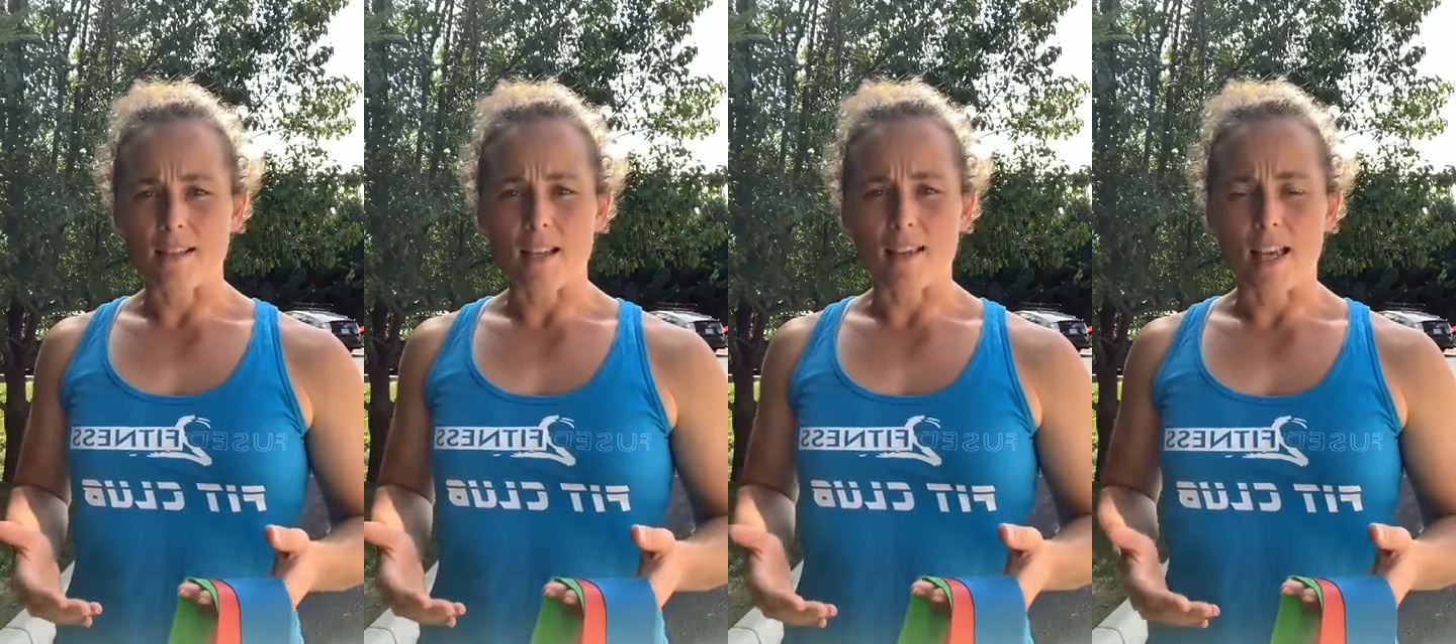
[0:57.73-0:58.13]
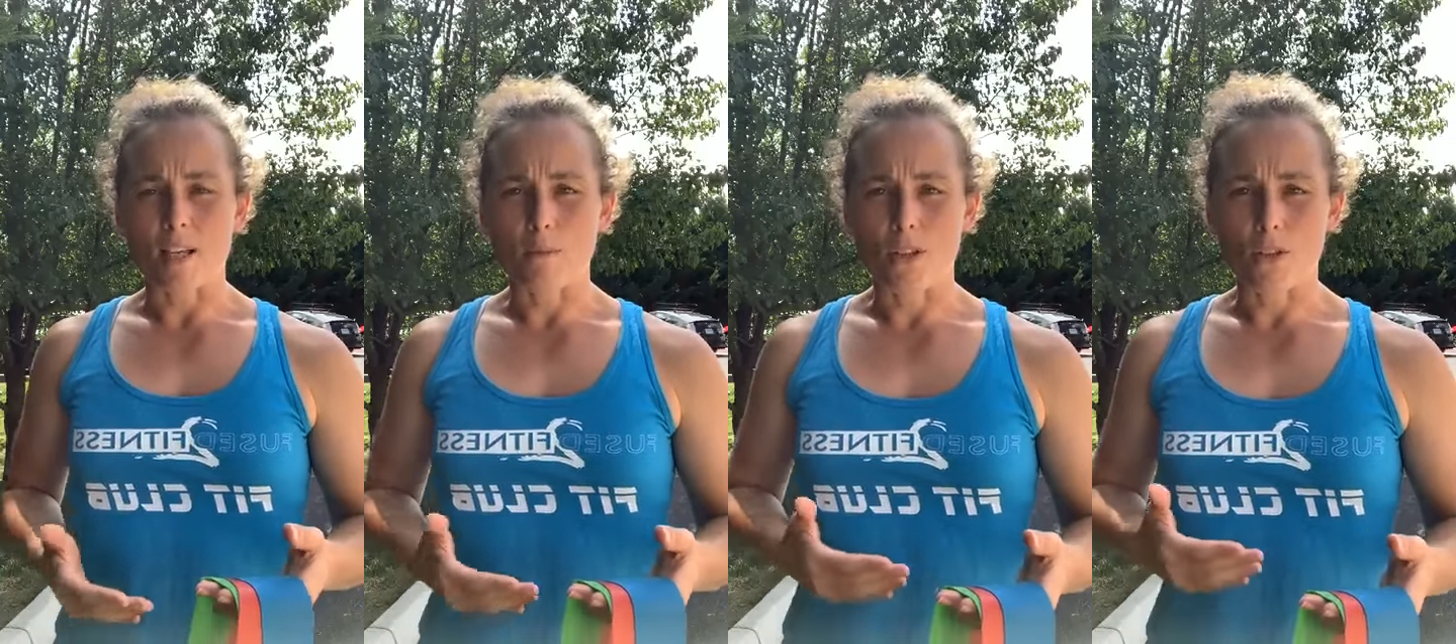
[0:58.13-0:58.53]
that they can
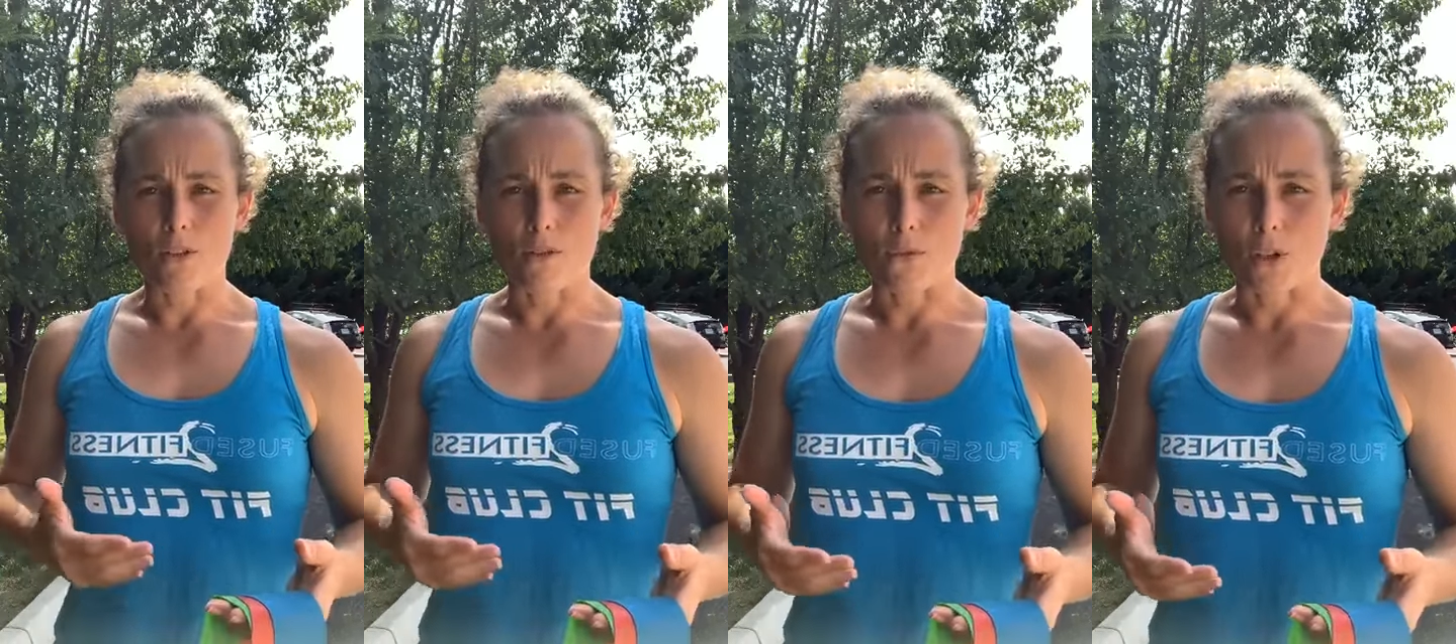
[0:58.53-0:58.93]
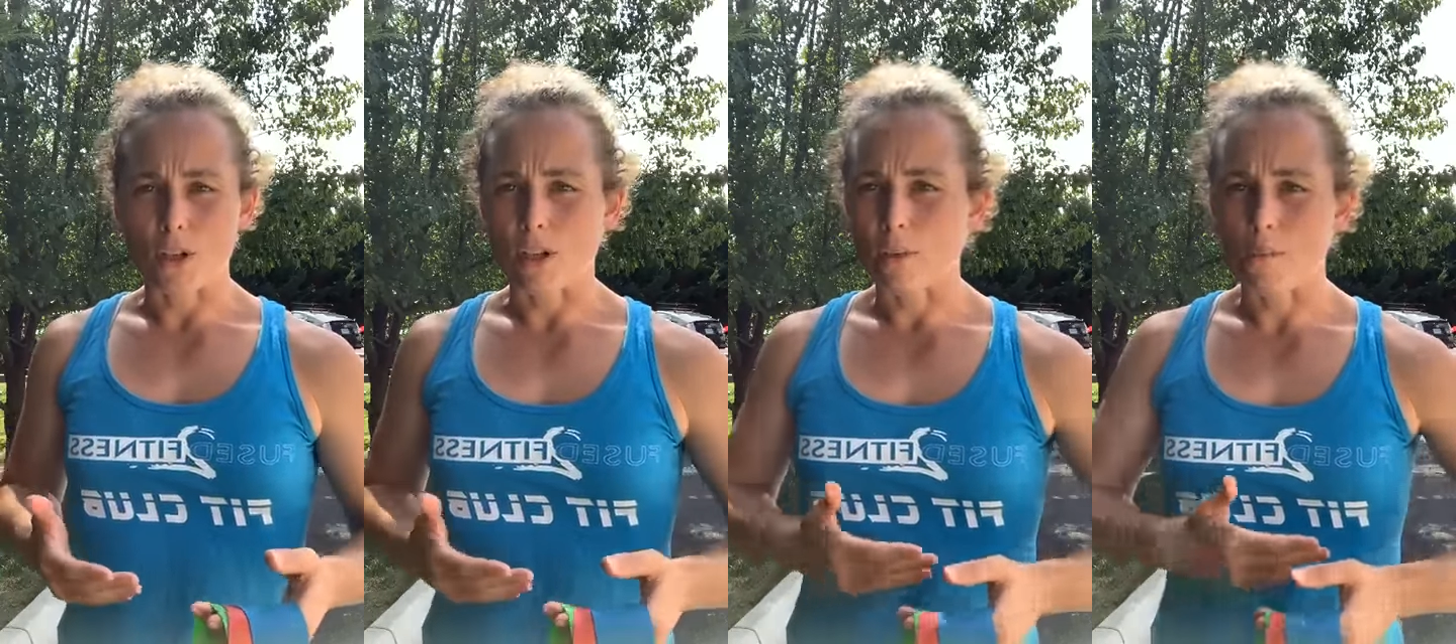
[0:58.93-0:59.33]
be used
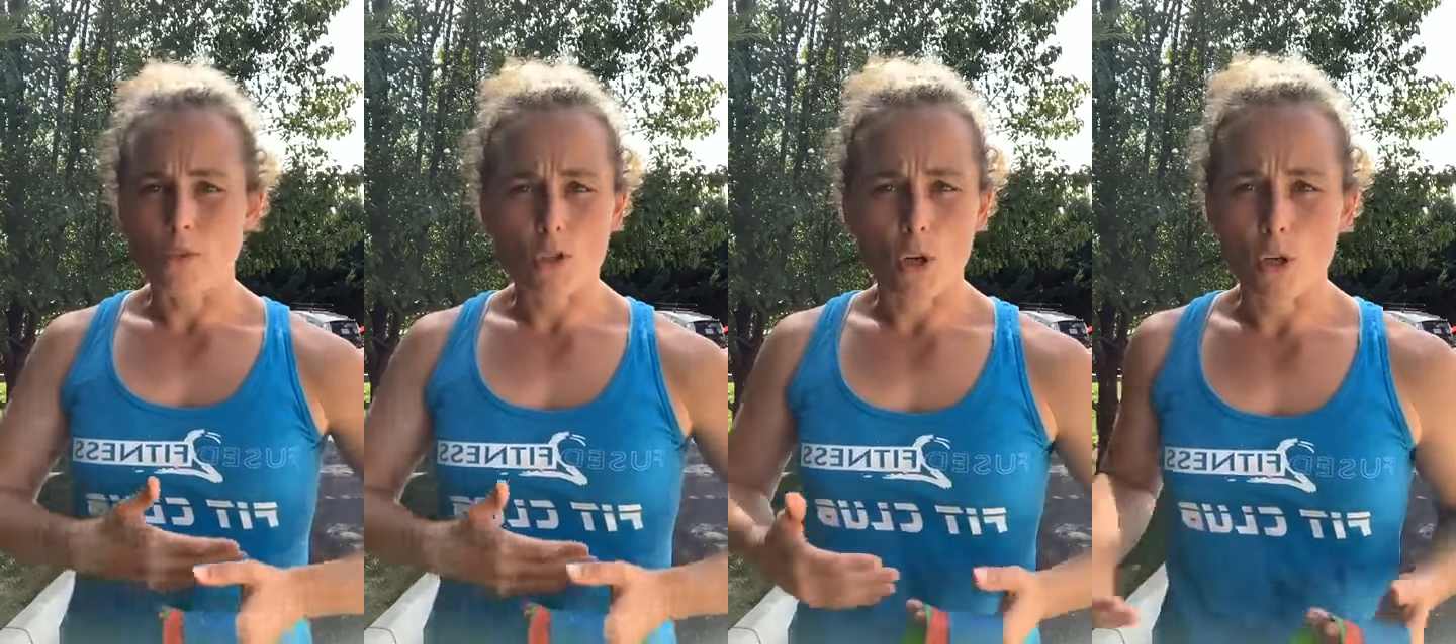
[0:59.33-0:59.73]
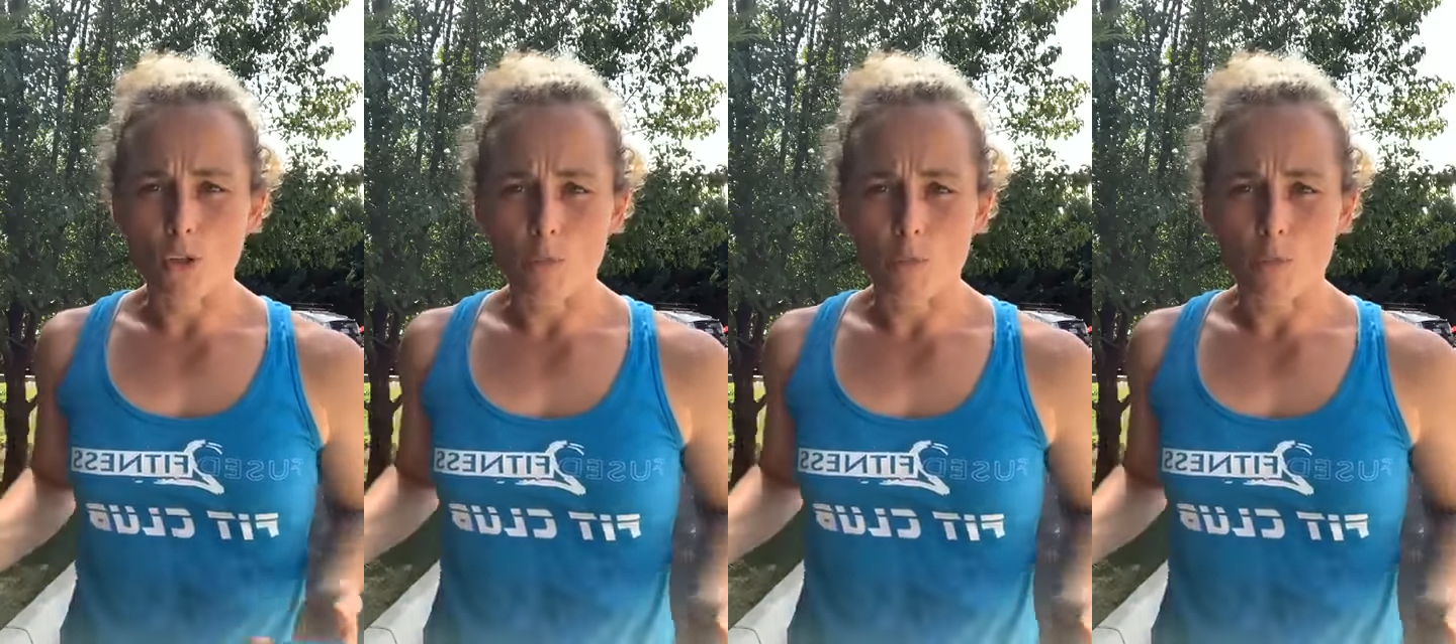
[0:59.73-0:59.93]
for total